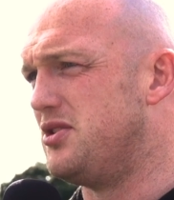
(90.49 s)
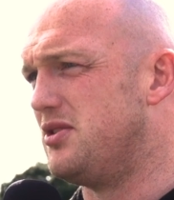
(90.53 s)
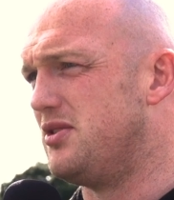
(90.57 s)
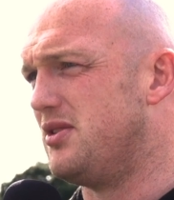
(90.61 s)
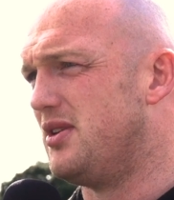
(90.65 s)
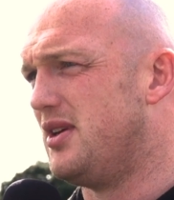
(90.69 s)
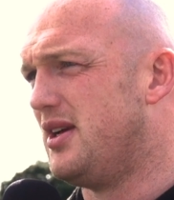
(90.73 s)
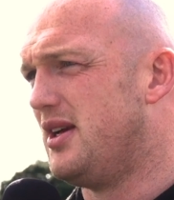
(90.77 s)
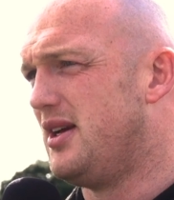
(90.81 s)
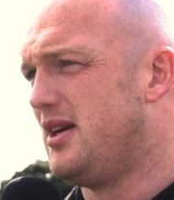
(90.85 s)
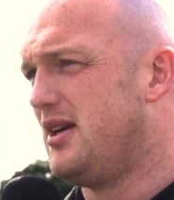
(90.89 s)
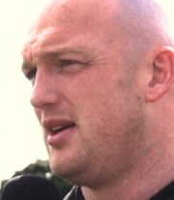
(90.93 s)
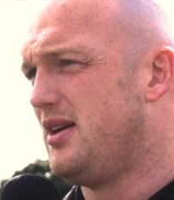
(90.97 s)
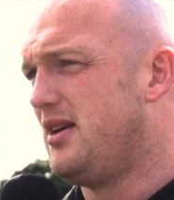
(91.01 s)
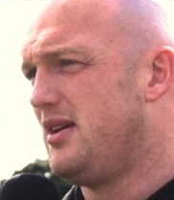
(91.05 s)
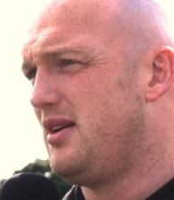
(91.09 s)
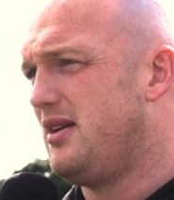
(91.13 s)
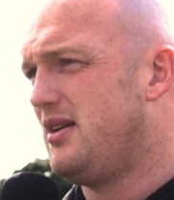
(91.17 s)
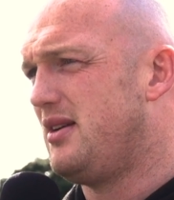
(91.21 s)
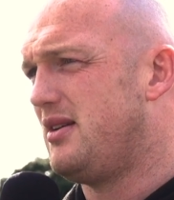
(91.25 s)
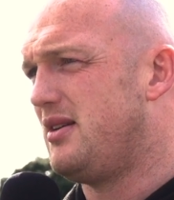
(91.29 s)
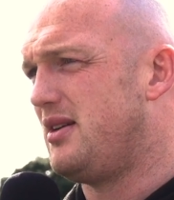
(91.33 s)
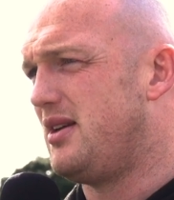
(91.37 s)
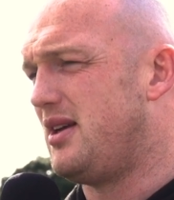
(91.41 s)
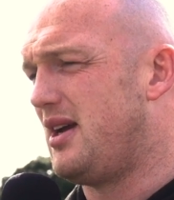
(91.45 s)
and
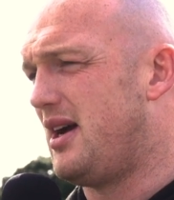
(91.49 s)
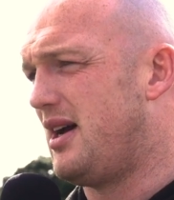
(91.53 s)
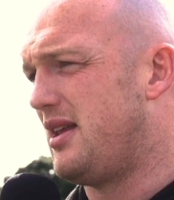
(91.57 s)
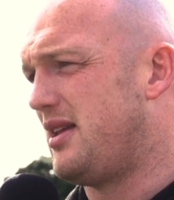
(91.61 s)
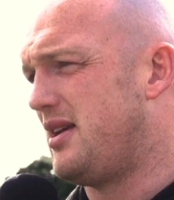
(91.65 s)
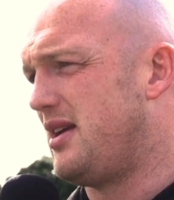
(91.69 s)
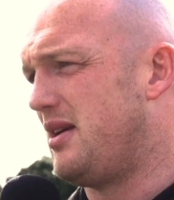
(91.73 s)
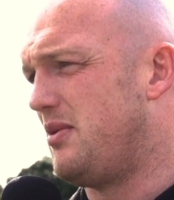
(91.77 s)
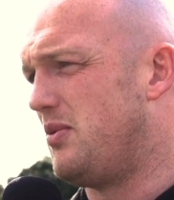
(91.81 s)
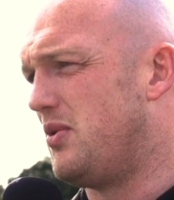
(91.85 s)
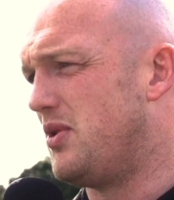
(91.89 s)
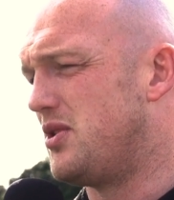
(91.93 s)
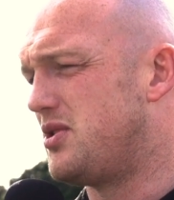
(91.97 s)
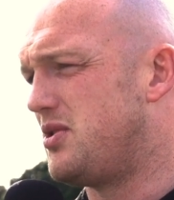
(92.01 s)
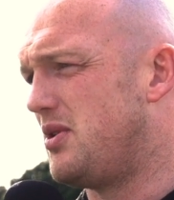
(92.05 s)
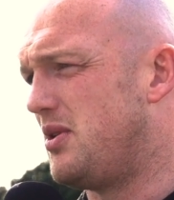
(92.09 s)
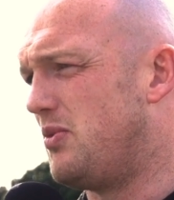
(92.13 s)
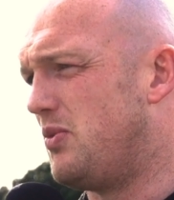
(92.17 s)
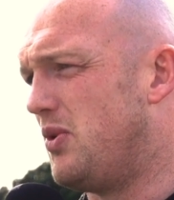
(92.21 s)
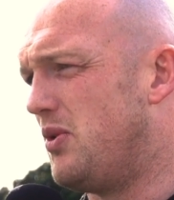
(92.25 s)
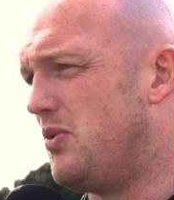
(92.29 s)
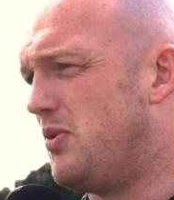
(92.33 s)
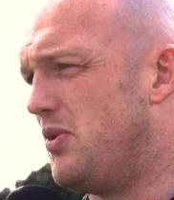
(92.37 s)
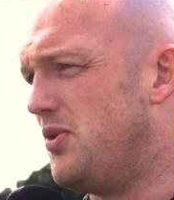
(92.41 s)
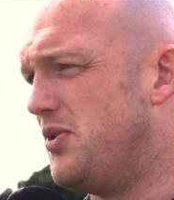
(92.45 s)
yeah, I think it worked
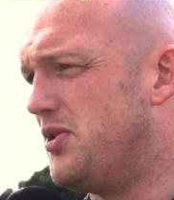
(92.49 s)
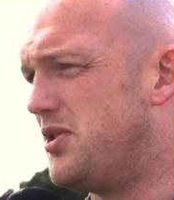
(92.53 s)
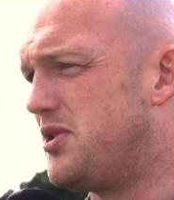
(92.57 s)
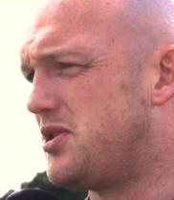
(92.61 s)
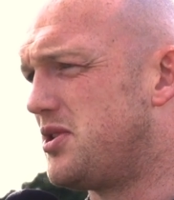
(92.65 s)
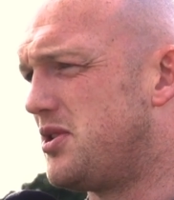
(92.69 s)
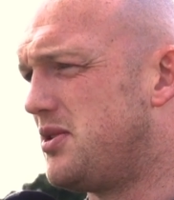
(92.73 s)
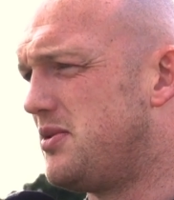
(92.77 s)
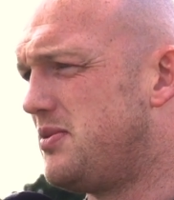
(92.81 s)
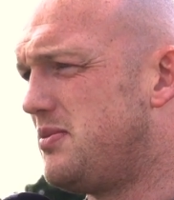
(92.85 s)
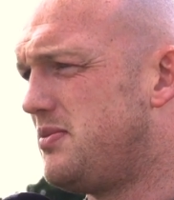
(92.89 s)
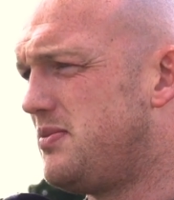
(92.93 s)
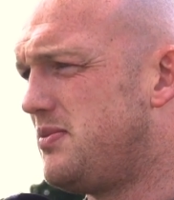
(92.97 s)
wonders.